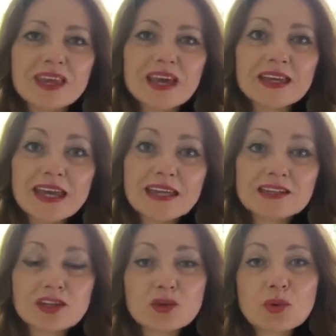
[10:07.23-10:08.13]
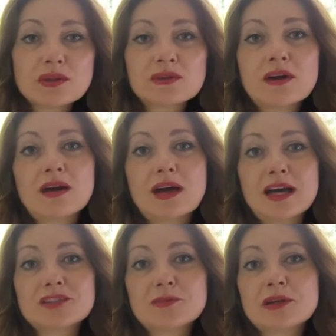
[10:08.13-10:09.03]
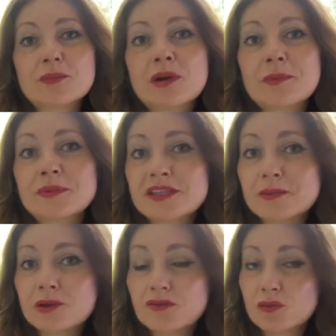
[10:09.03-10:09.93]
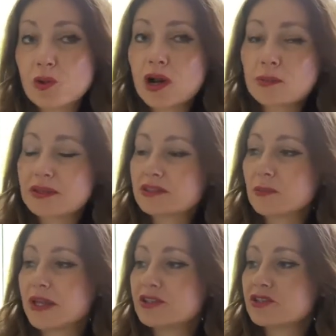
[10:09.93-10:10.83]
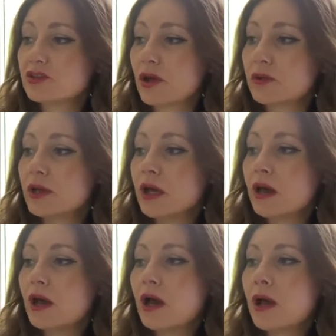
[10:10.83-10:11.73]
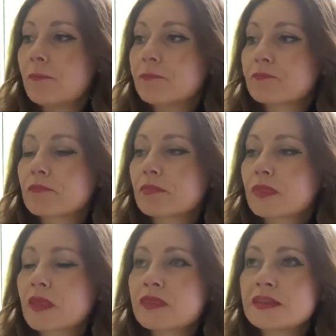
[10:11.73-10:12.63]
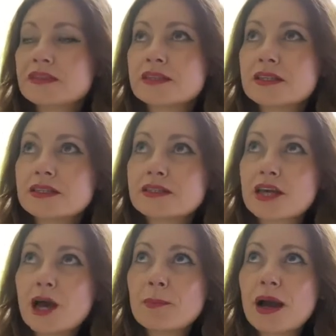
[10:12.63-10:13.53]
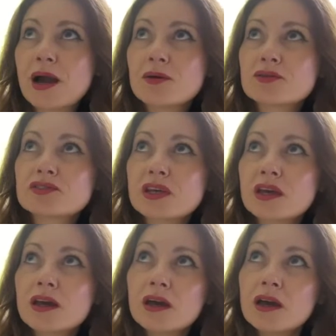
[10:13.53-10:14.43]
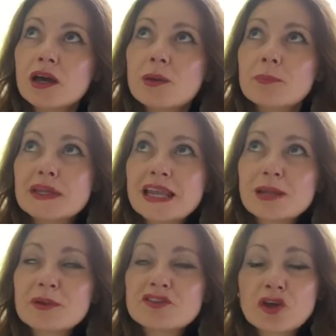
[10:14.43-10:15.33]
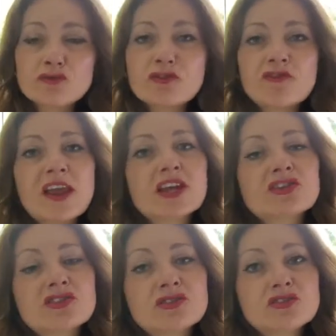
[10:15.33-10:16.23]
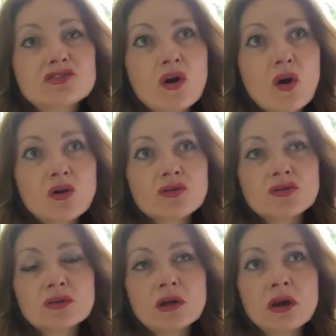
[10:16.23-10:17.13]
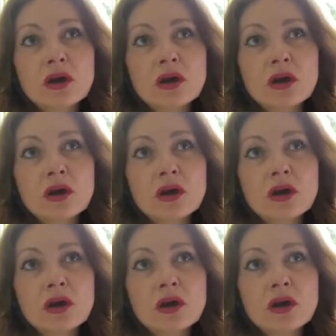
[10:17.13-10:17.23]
Again, another one that has been on my TBR for a while, I picked up ages ago. This is about Penelope's own reflections on